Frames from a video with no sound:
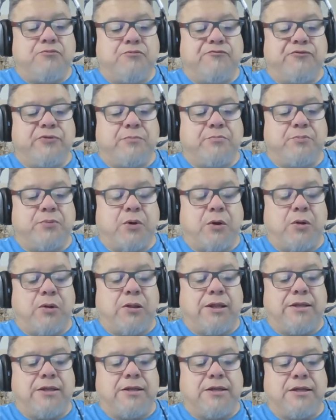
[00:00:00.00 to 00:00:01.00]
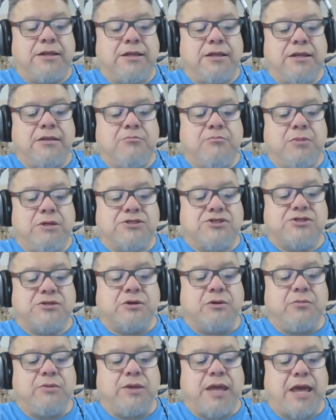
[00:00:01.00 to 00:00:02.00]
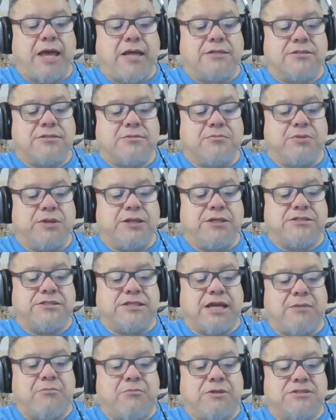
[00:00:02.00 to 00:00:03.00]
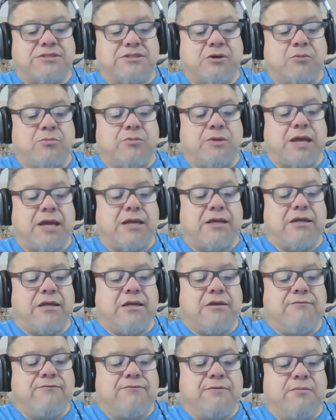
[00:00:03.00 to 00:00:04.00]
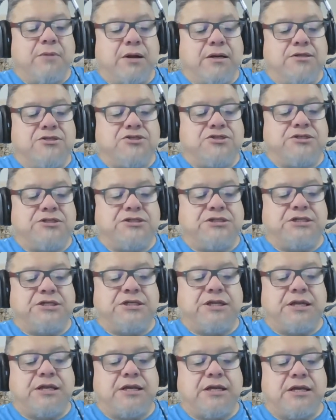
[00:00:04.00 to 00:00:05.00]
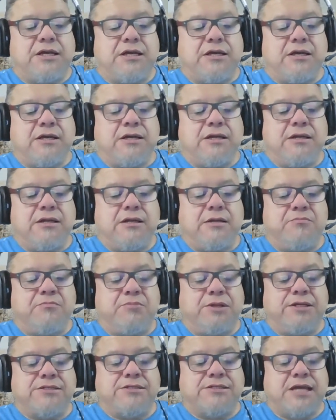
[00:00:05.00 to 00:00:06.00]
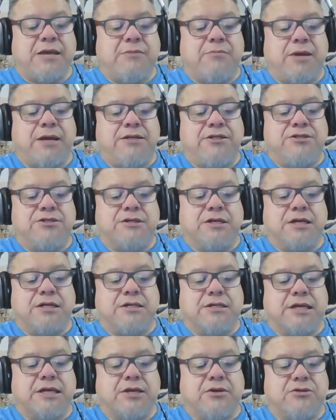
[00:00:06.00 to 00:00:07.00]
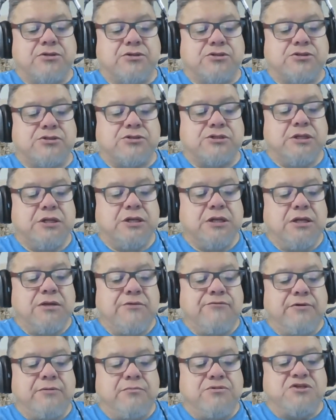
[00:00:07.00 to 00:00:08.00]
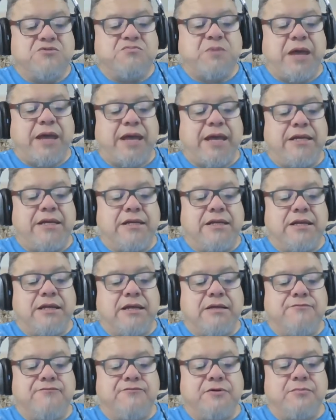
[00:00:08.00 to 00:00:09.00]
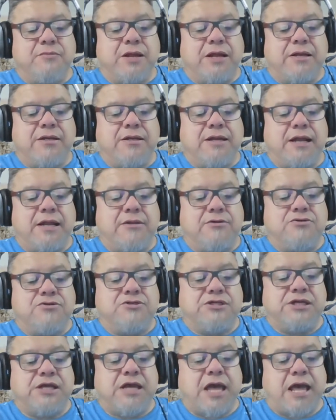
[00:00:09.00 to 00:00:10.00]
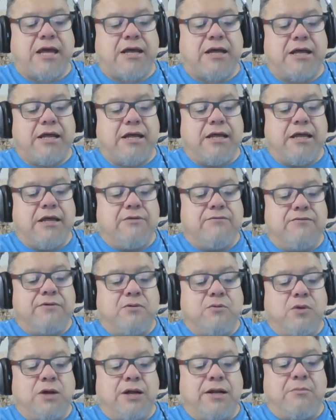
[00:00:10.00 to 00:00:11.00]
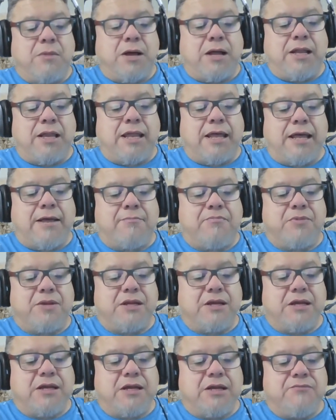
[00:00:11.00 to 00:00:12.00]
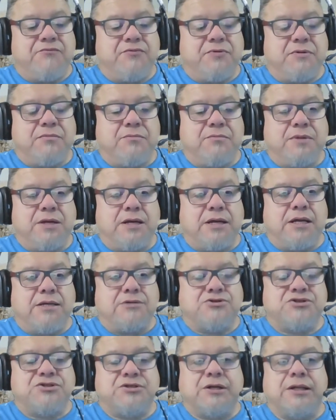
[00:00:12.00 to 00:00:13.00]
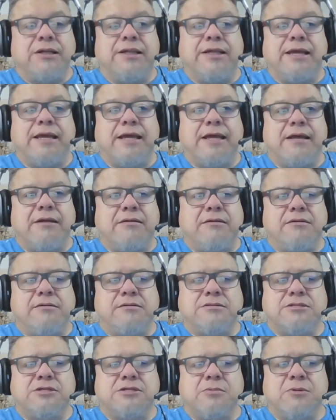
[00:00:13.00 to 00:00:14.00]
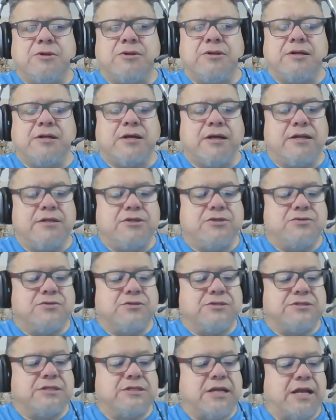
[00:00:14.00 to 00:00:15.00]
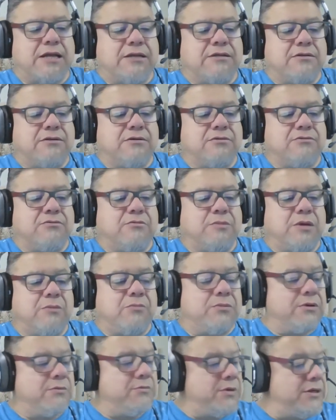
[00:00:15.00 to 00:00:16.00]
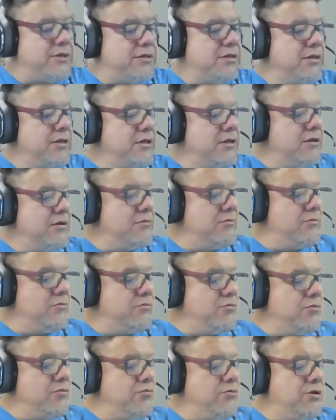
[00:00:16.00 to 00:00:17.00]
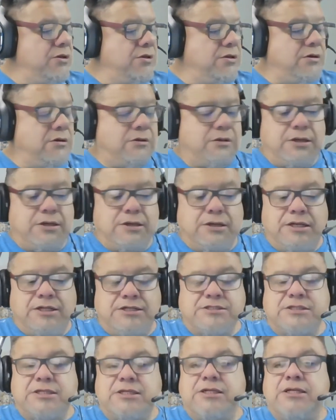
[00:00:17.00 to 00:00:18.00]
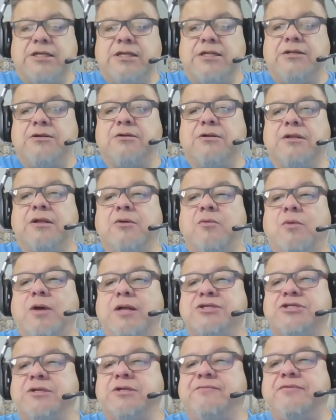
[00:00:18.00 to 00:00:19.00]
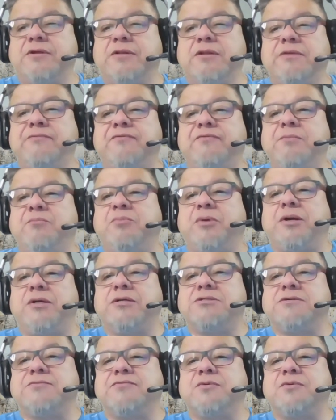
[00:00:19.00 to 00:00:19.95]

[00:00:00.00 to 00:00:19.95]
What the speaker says: from Poland, Masovia, some place named Masovia, from Argentina, and a place named Entre Rios, from Spain, from Andalusia, from Guatemala, and from Australia, and some other countries that I don't remember, but they're listening or they're watching from different parts of